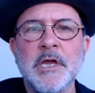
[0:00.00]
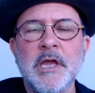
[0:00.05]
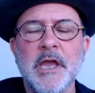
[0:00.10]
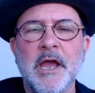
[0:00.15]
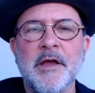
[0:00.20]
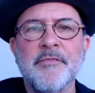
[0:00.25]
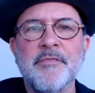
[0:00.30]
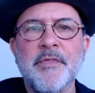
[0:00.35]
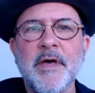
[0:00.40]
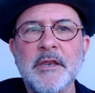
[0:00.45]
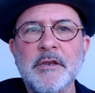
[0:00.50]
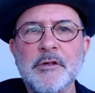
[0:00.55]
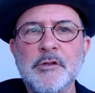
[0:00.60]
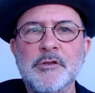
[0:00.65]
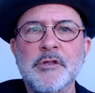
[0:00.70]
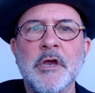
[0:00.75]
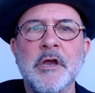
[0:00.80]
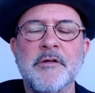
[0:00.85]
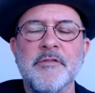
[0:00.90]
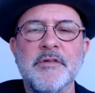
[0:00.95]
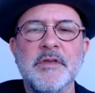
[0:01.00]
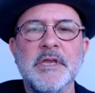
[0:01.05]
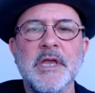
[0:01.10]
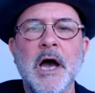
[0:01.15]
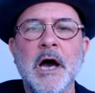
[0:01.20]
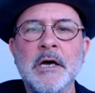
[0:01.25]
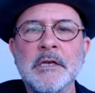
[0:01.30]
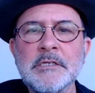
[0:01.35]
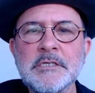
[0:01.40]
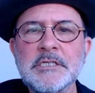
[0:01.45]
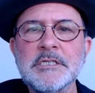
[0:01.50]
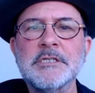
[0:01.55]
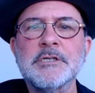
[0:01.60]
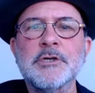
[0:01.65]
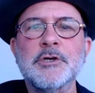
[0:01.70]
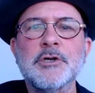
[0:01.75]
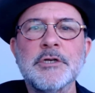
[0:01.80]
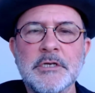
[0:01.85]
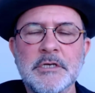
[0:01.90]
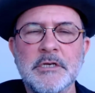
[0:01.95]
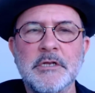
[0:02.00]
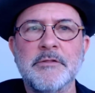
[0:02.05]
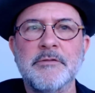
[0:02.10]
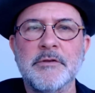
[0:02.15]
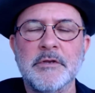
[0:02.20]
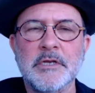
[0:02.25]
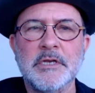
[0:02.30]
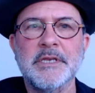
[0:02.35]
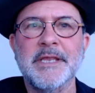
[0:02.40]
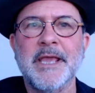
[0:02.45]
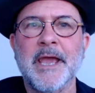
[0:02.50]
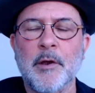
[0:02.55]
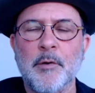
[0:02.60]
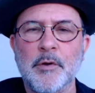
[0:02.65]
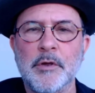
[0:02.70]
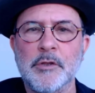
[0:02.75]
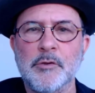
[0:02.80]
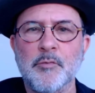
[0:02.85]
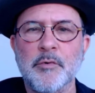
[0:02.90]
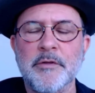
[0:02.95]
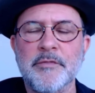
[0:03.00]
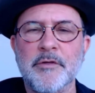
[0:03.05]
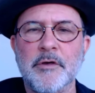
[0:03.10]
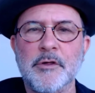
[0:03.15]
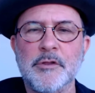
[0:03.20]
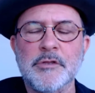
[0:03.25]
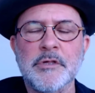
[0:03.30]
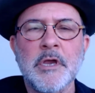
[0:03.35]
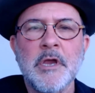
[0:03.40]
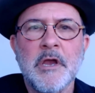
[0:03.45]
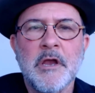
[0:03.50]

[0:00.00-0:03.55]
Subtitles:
and that is the uncertainty that it carries with us.